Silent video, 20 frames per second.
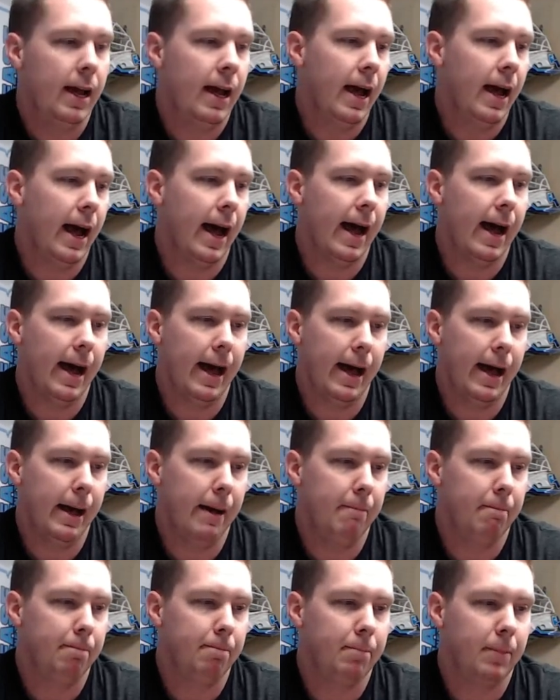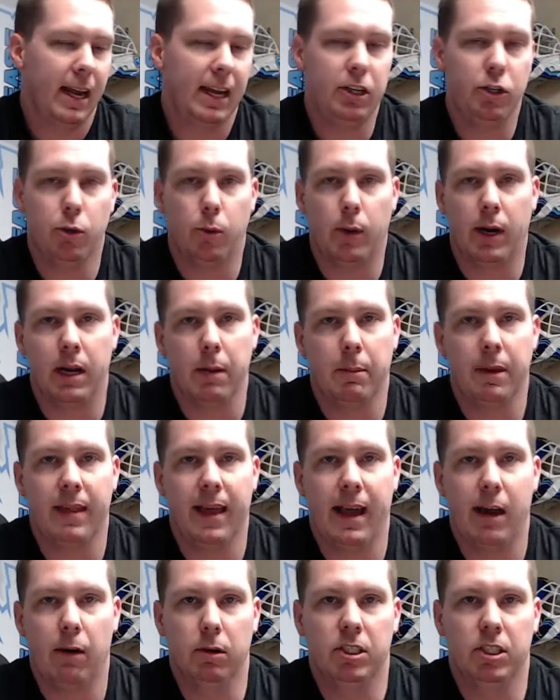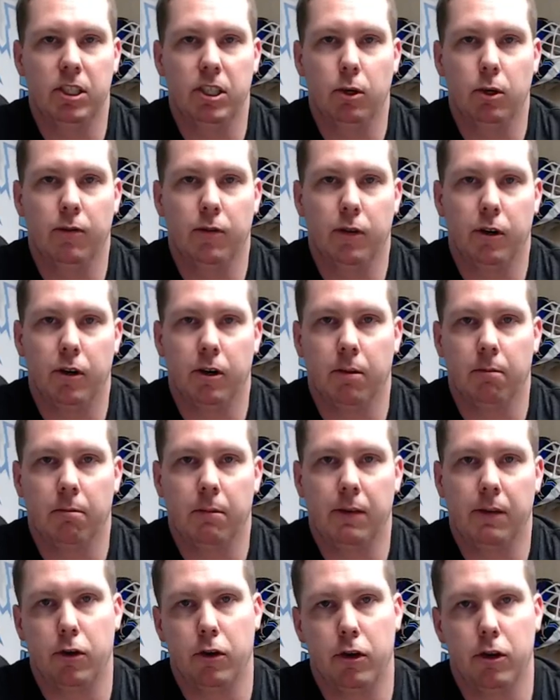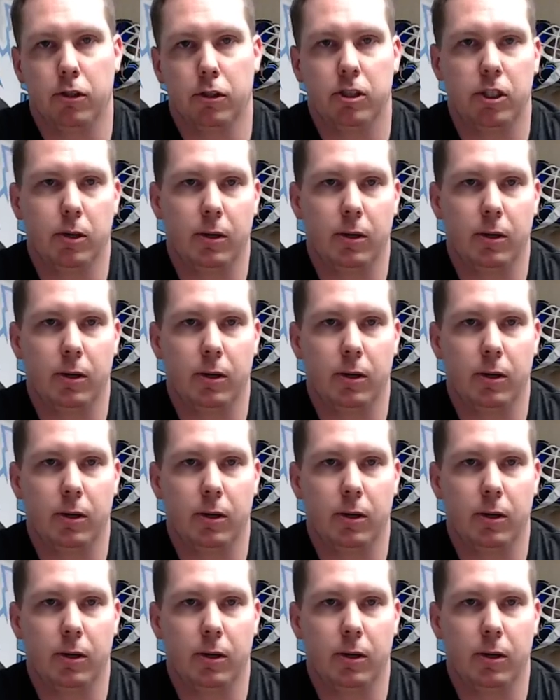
um, I do recommend that one too if you're if you're used to it.